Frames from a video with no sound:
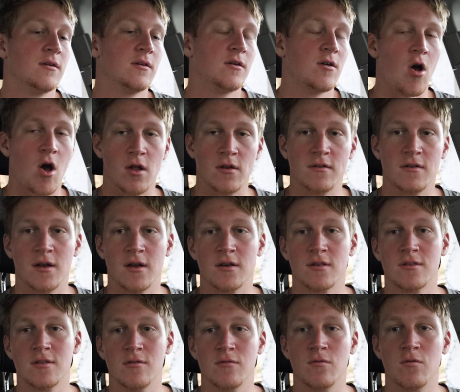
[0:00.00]

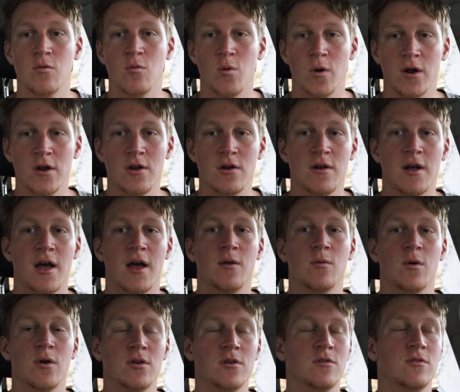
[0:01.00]
context of where you're at,
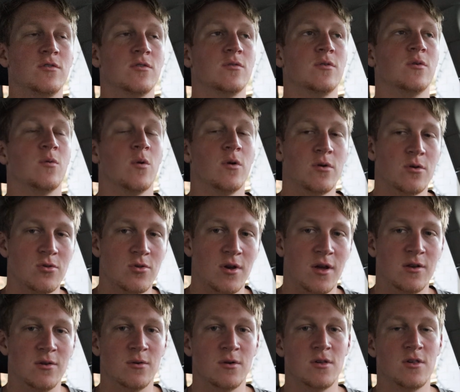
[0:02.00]
what you're doing, what you're
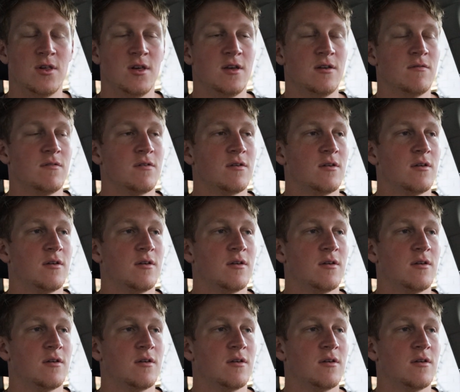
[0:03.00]
trying to achieve,